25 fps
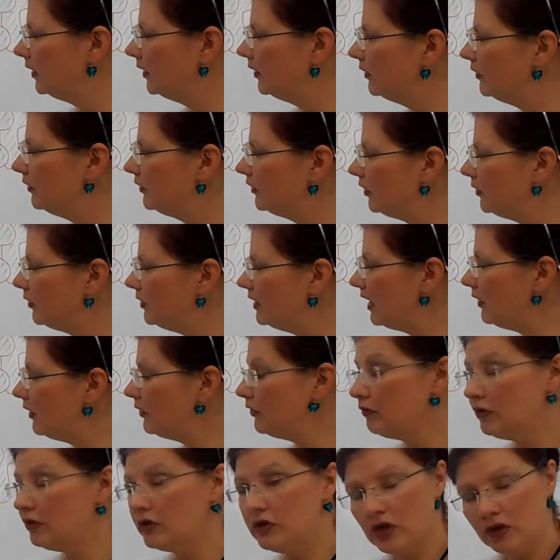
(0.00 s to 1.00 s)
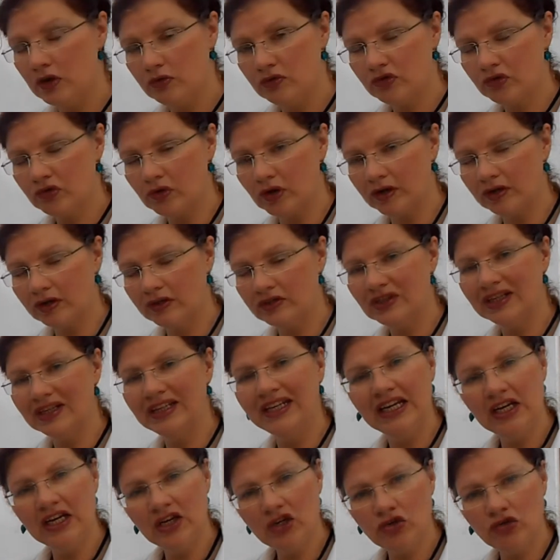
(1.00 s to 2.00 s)
So now there are no trucks, and
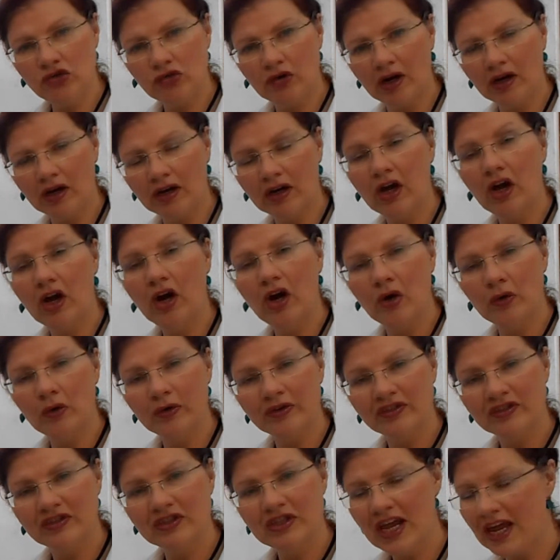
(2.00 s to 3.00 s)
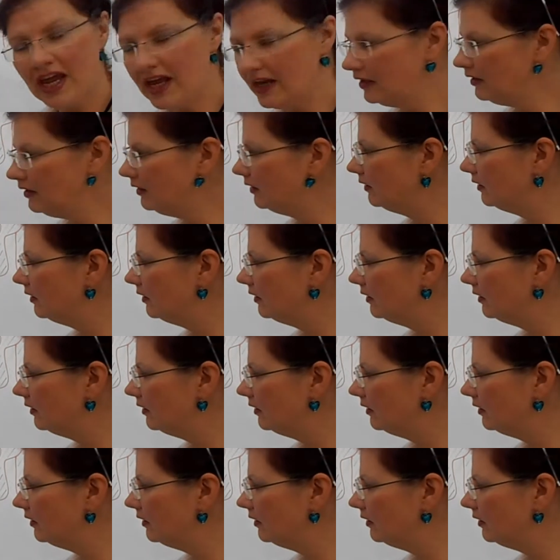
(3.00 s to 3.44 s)
each truck holds 10